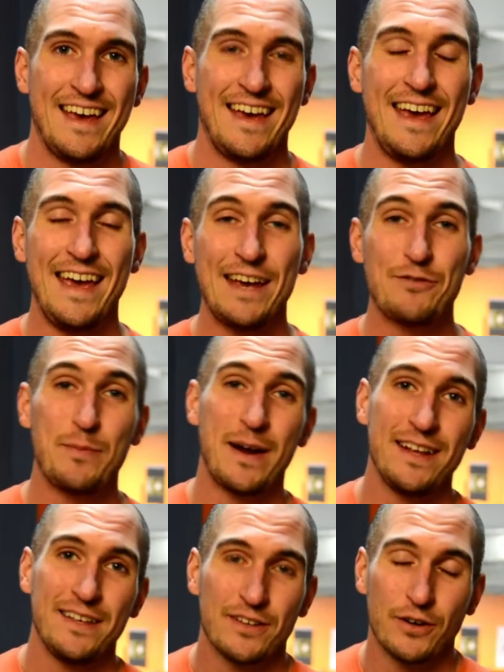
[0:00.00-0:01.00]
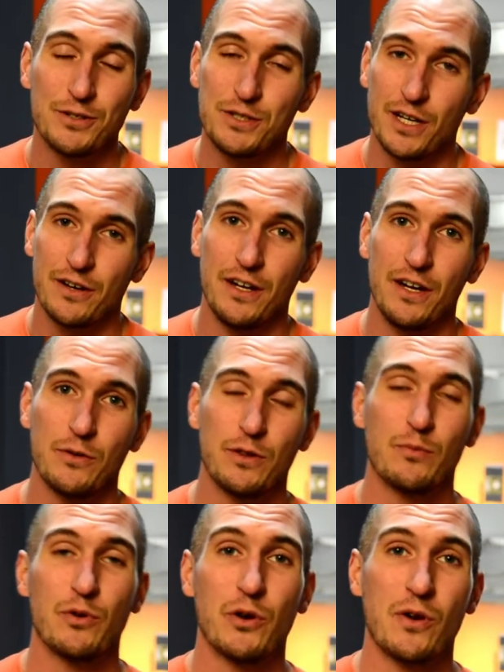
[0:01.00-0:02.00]
Hey everybody, Coach Jared here with
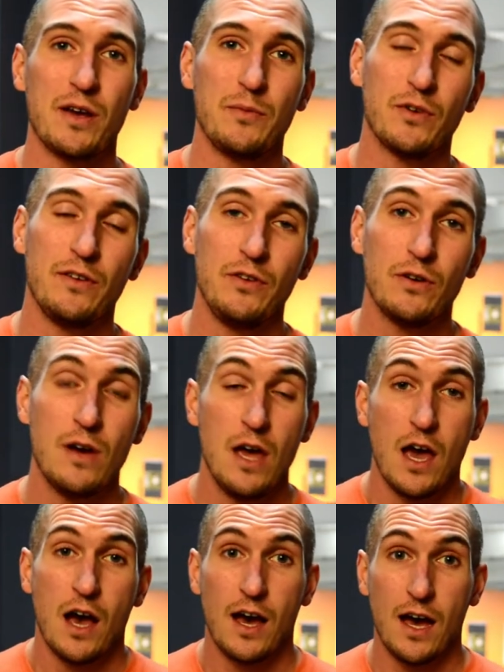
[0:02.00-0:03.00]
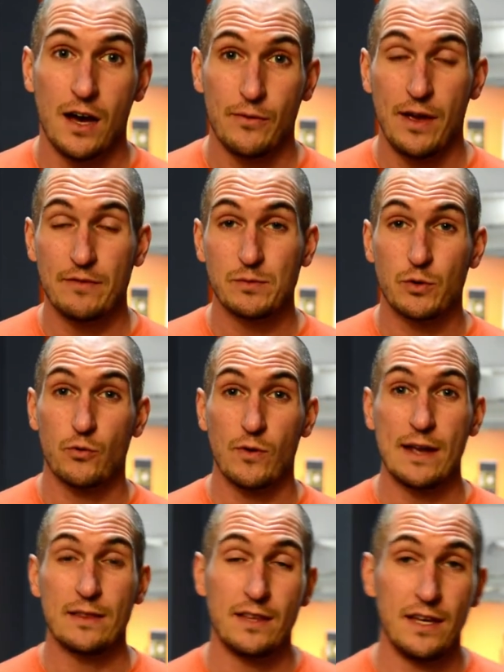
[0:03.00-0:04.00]
your programming preview. We have some
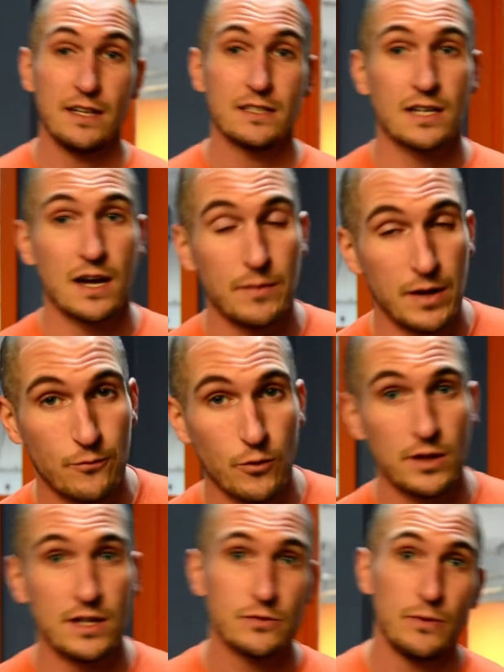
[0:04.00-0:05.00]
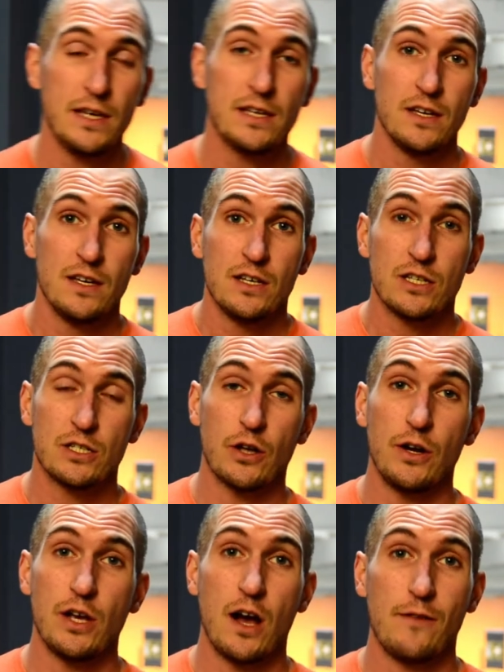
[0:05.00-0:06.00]
great things coming up for you this week.
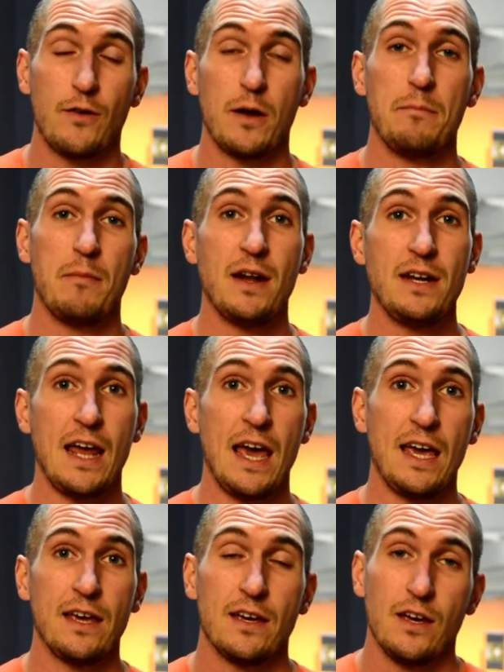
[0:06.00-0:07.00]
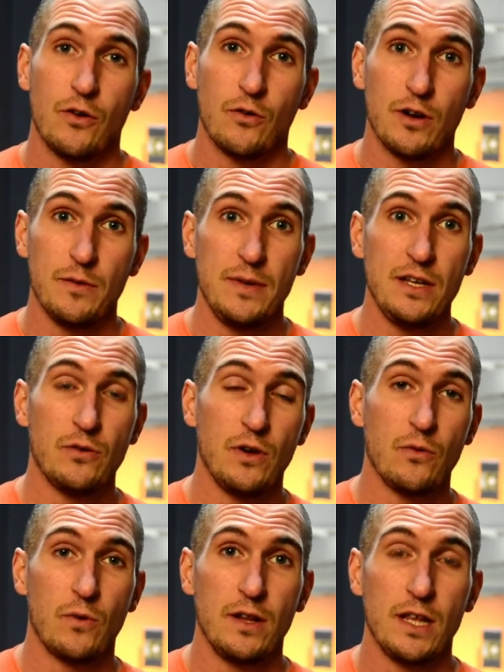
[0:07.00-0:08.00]
Starting off on Monday, we're going to be
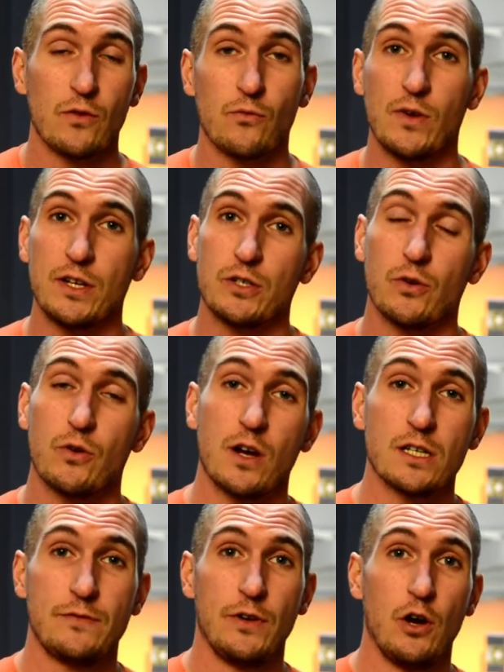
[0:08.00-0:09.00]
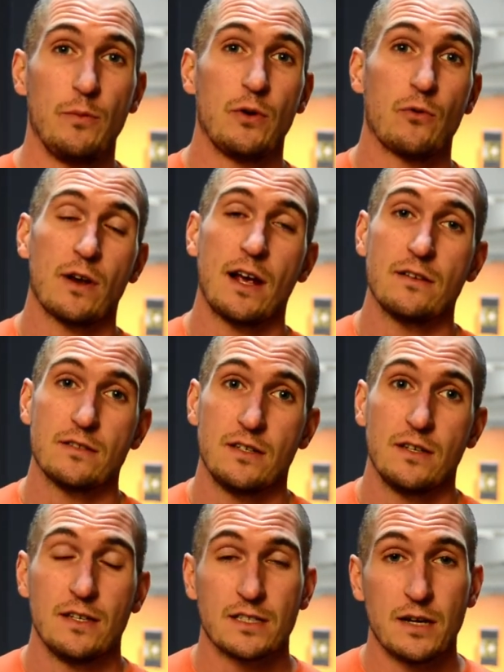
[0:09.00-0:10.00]
doing one of the original CrossFit Open workouts.
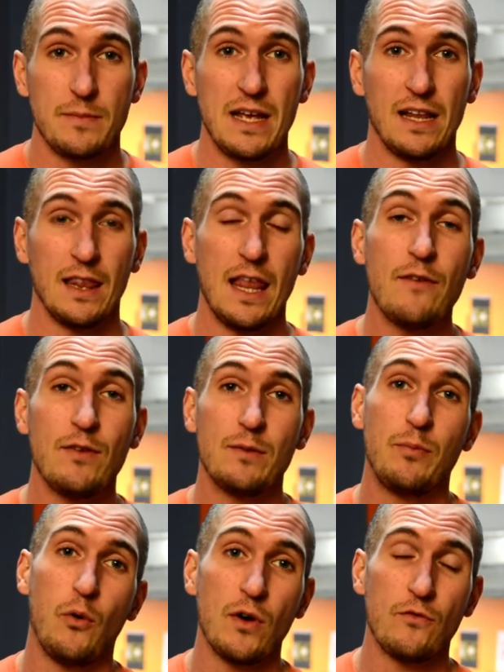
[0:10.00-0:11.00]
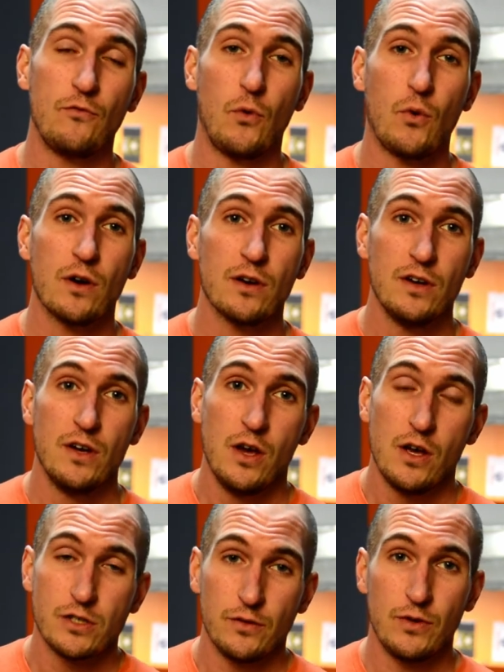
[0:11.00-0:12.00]
It's going to be 11.4.
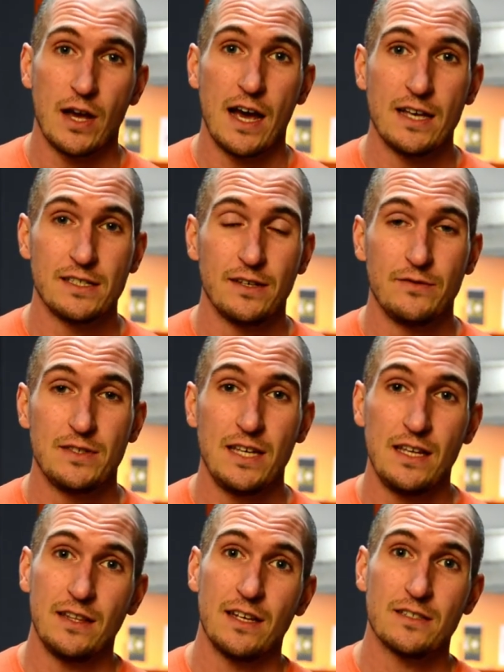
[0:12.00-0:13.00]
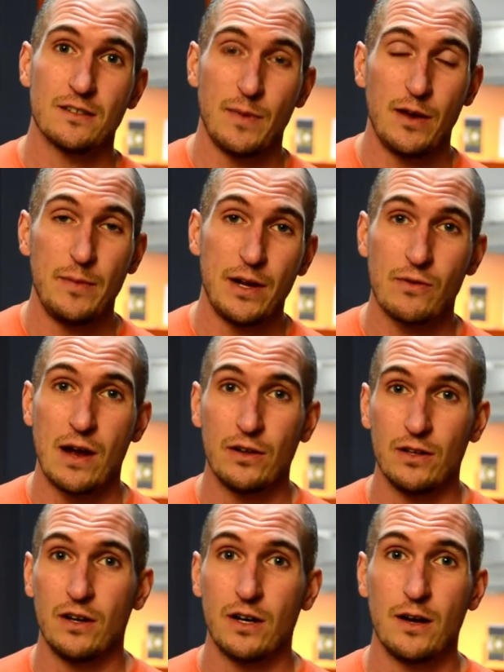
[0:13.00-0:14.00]
So if you guys have seen this or maybe been
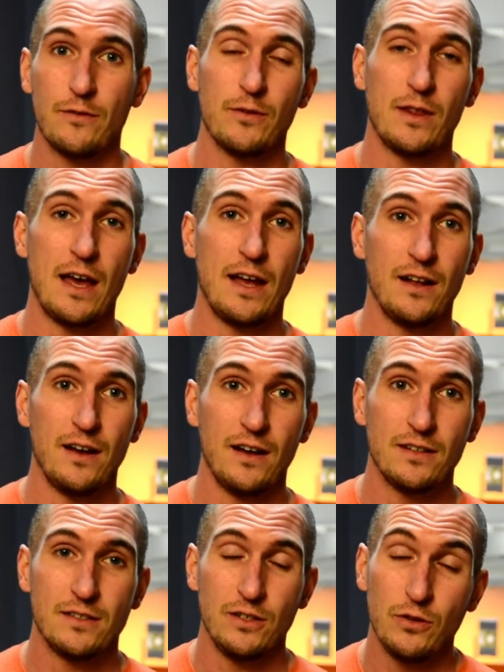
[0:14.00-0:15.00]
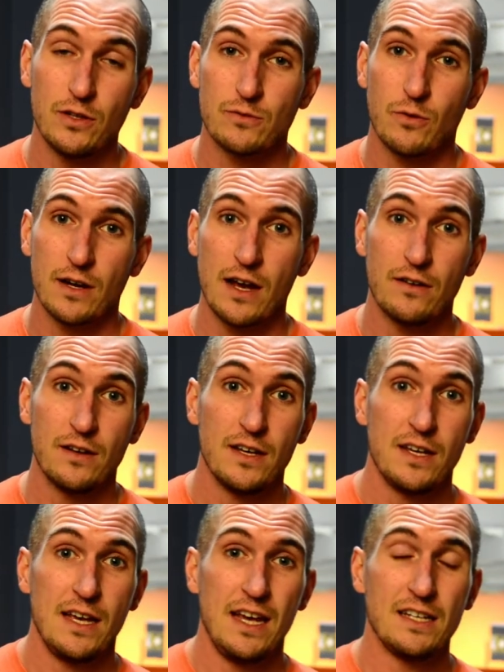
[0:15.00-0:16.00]
around long enough for that to do this workout,
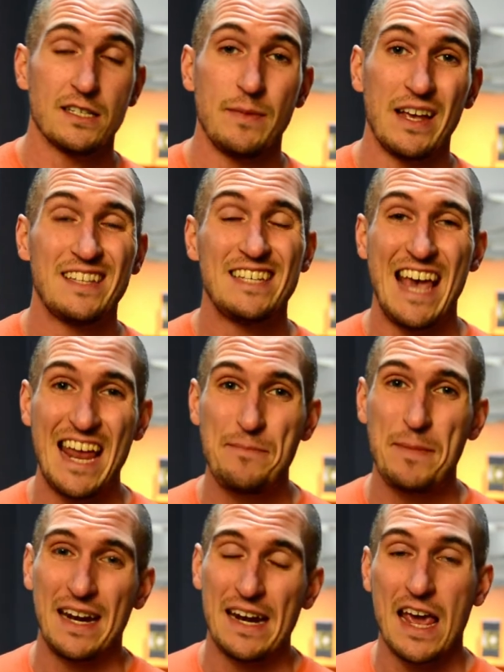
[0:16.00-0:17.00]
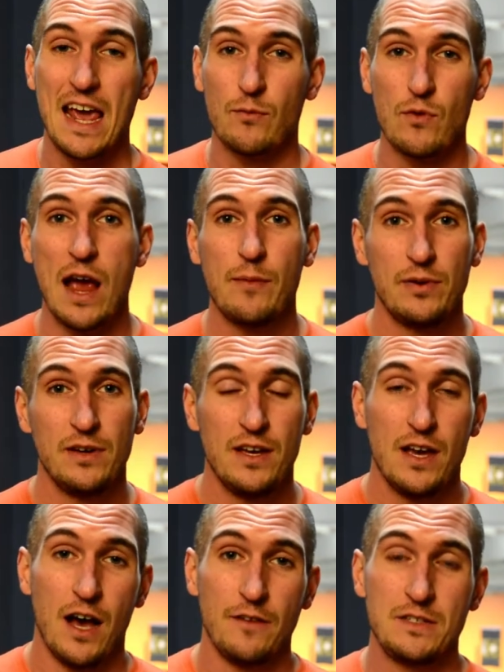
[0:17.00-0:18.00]
it is going to be a 10-minute AMRAP
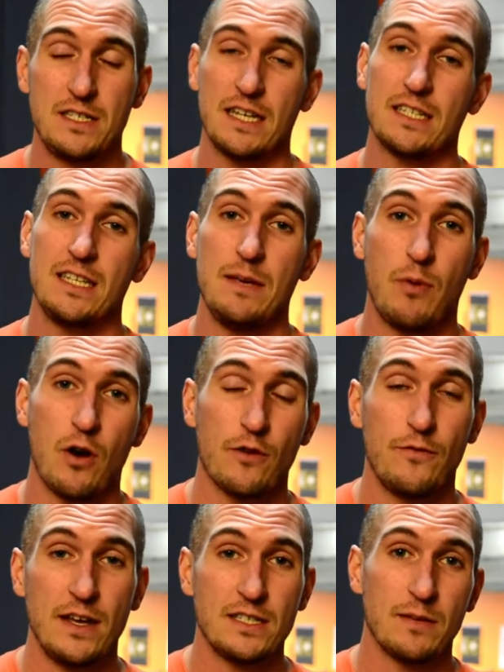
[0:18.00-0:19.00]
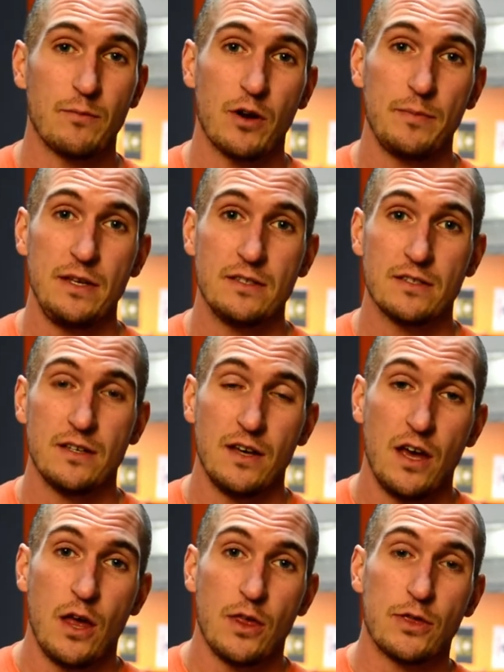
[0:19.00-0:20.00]
of 60 bar facing burpees,
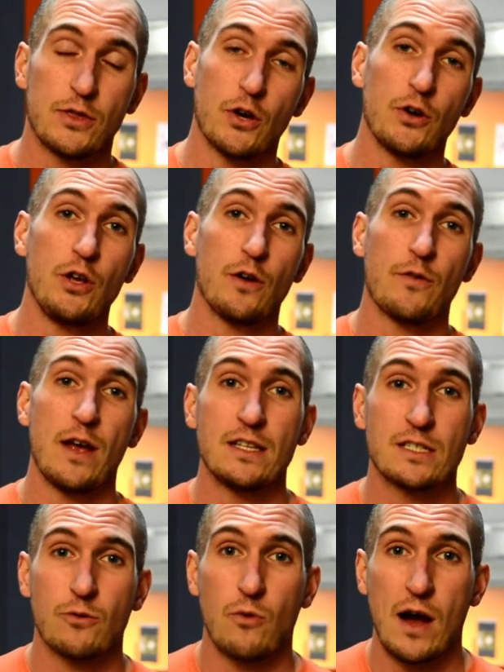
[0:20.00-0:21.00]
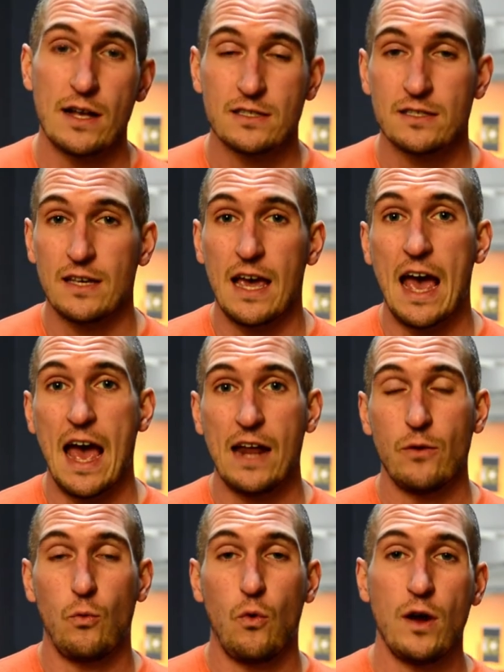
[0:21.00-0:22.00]
30 overhead squats
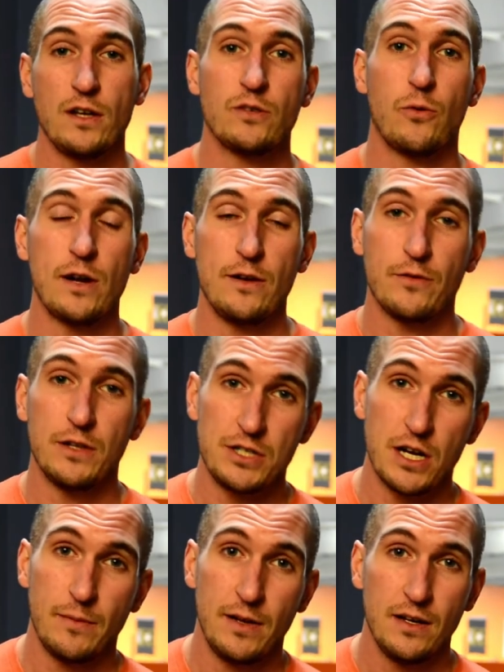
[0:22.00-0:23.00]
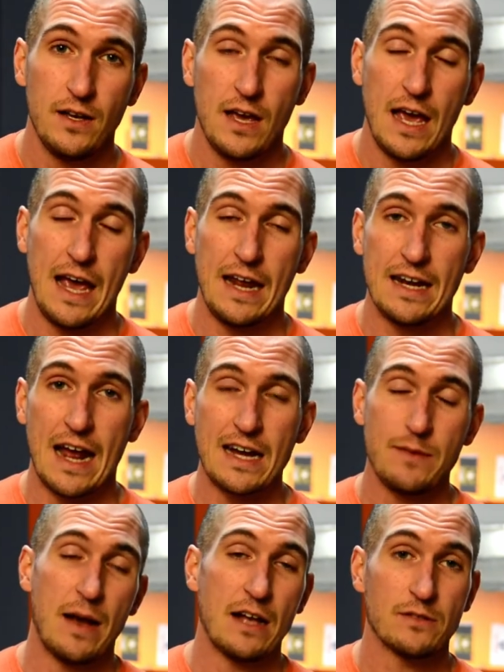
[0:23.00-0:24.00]
at 120 for the gentlemen and
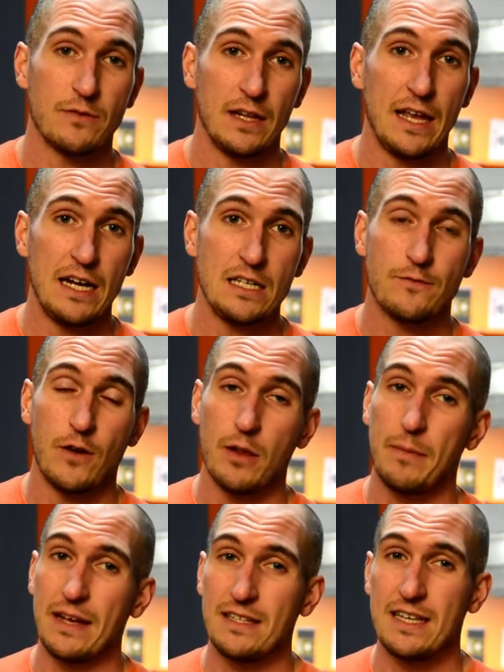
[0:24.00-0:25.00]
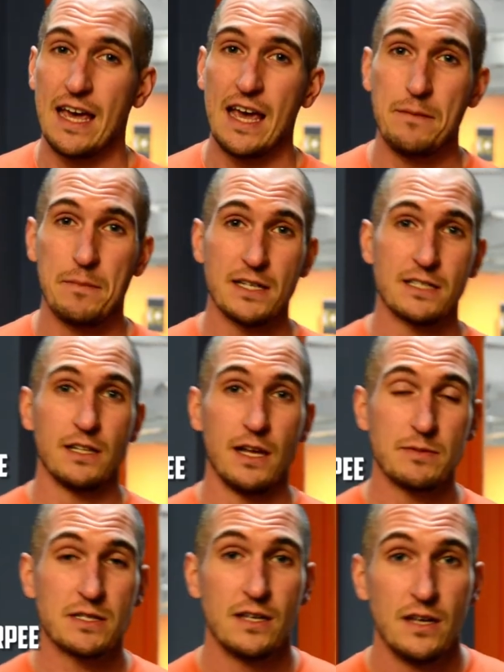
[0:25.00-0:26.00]
90 pounds for the ladies, followed by 10 muscle
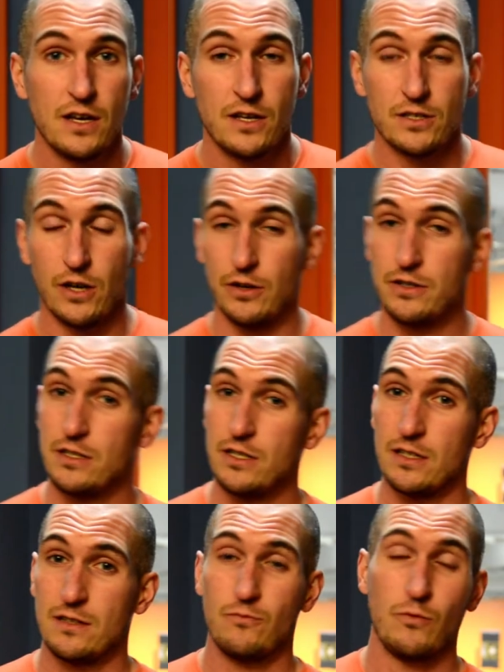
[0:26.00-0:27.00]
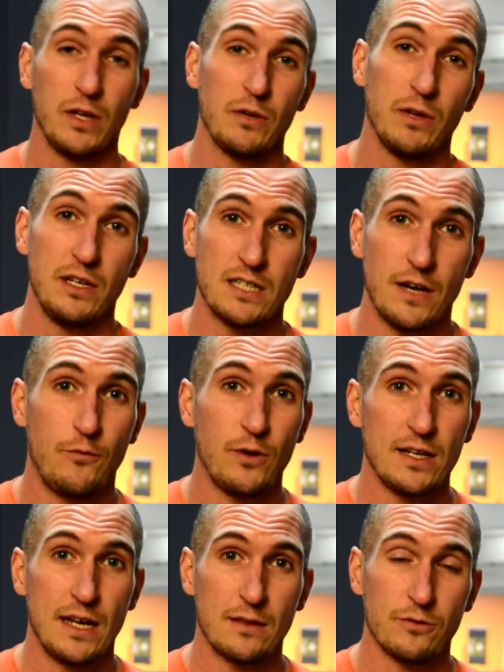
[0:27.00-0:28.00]
ups. So this is a really, really tough one
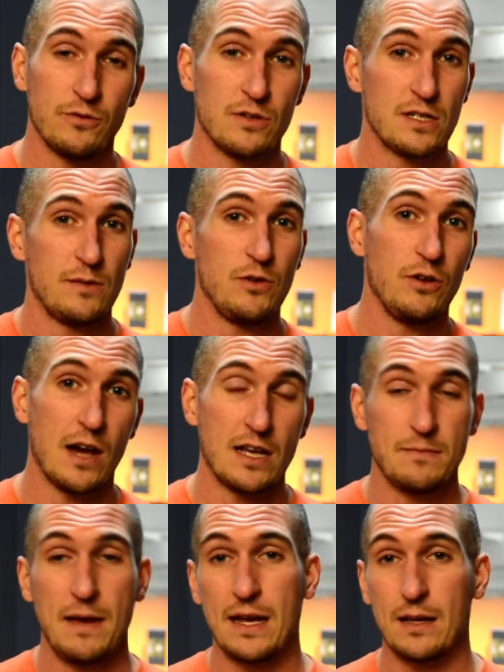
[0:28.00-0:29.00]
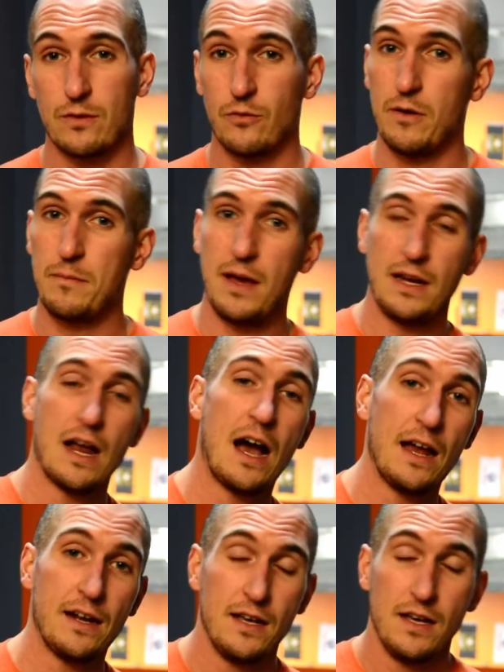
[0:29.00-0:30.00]
to get through. So some of you guys may get through it, may not.